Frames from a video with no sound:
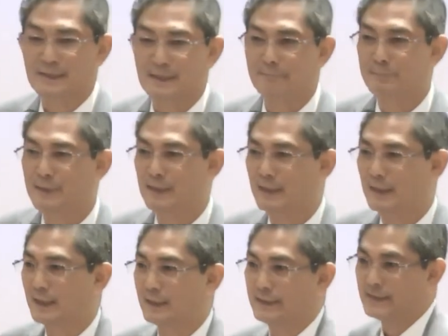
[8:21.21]
example,
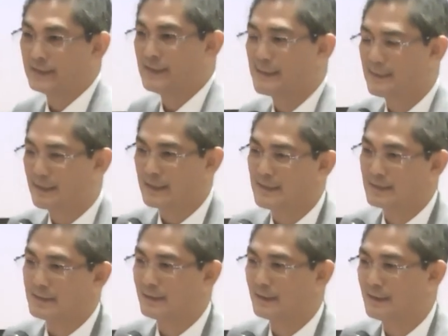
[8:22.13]
there is
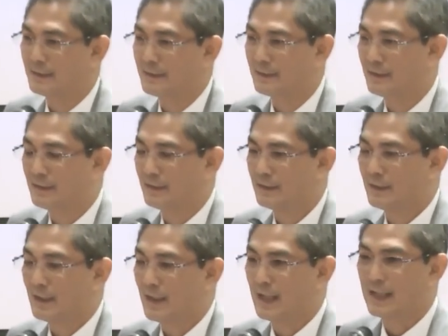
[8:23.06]
this
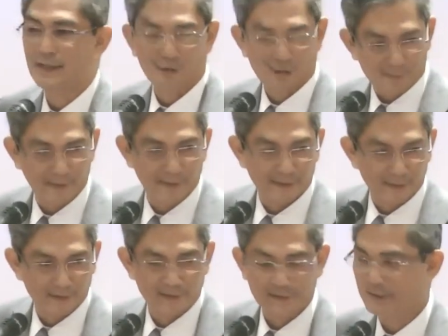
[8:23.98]
eye
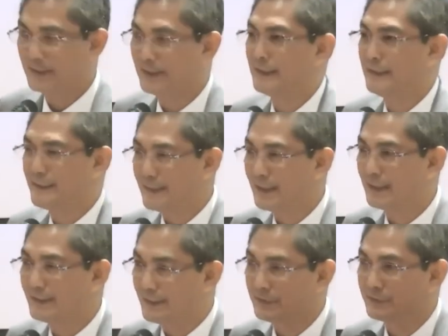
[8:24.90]
hospital in
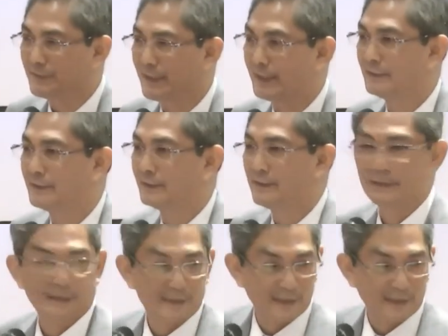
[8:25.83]
India, they do that,